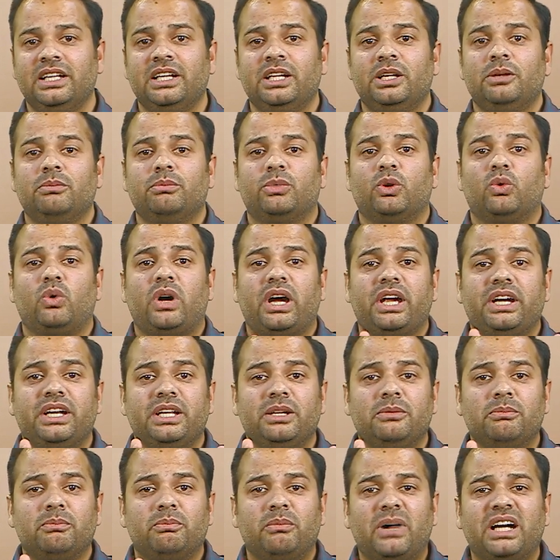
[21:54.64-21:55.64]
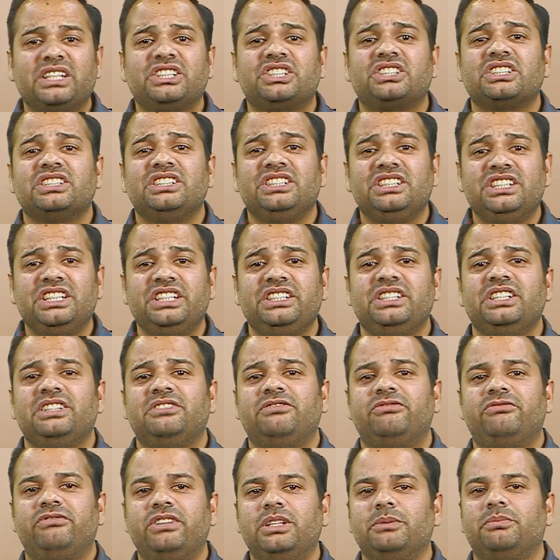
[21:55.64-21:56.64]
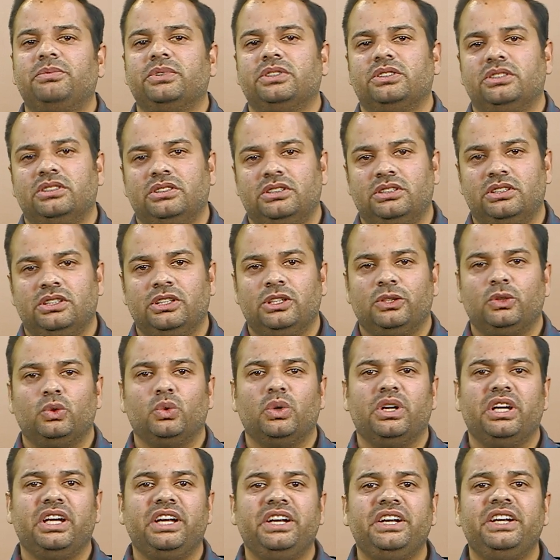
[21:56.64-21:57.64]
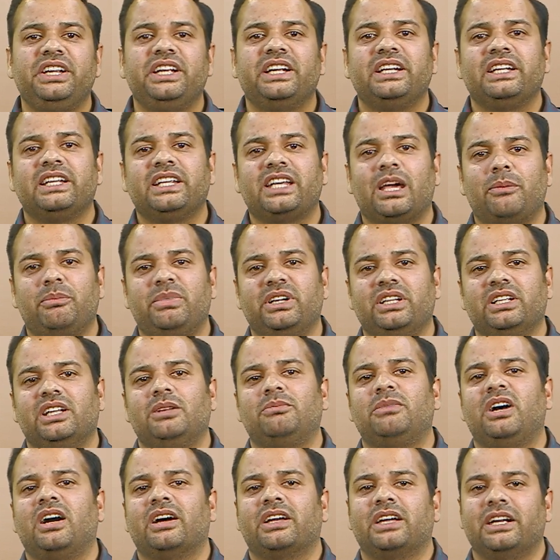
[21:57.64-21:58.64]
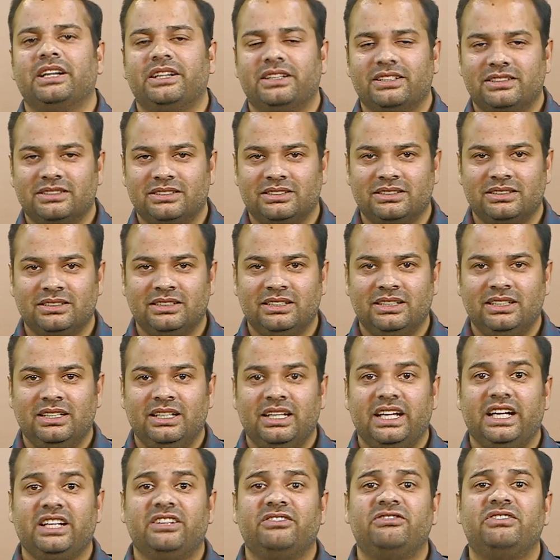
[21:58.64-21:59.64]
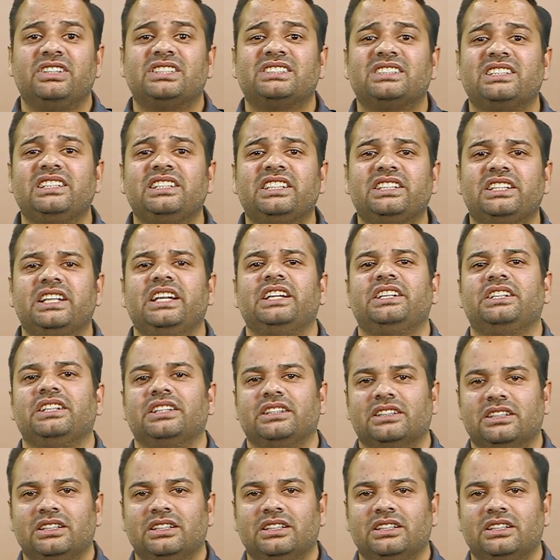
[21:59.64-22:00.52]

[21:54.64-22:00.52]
providing much needed flip to Indian capital market and facilitating